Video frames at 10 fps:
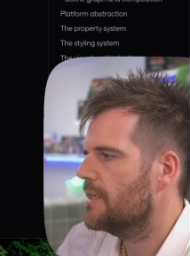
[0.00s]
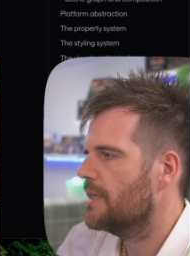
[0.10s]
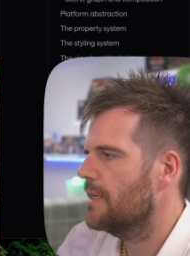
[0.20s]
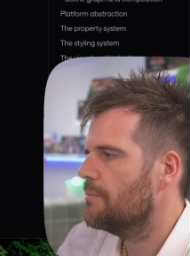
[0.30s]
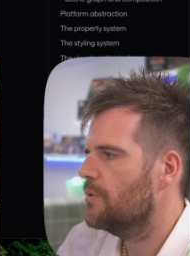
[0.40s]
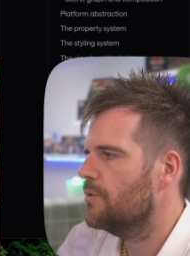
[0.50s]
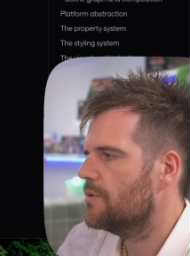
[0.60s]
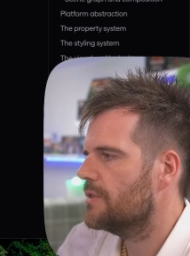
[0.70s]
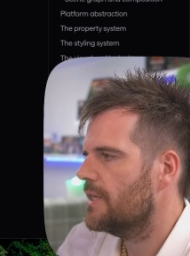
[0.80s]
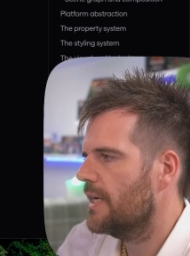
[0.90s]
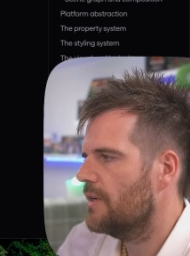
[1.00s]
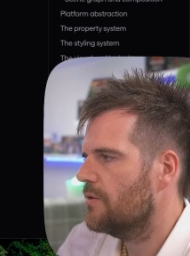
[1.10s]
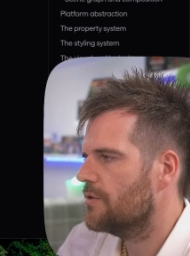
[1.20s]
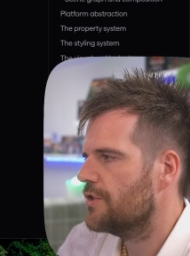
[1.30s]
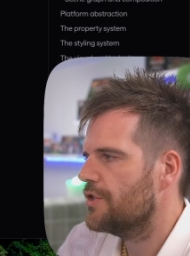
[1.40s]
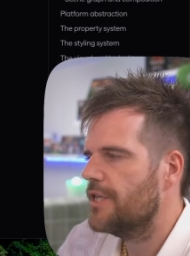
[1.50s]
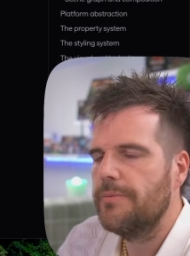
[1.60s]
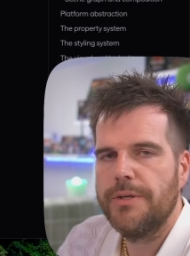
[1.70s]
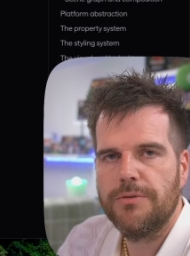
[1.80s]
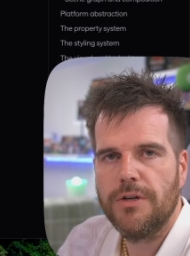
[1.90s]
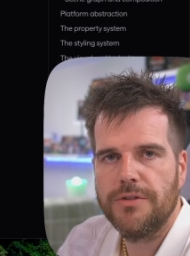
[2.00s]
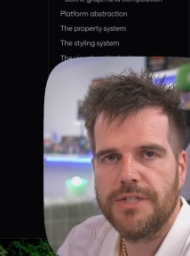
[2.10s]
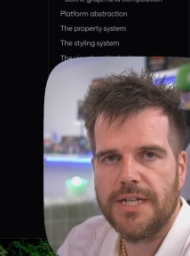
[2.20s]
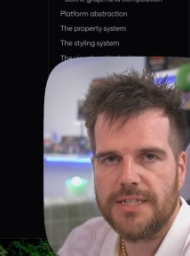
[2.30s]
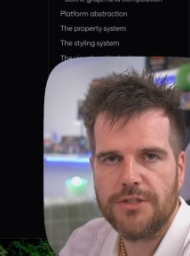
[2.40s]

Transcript: clipboards, dialogs, and GPU context.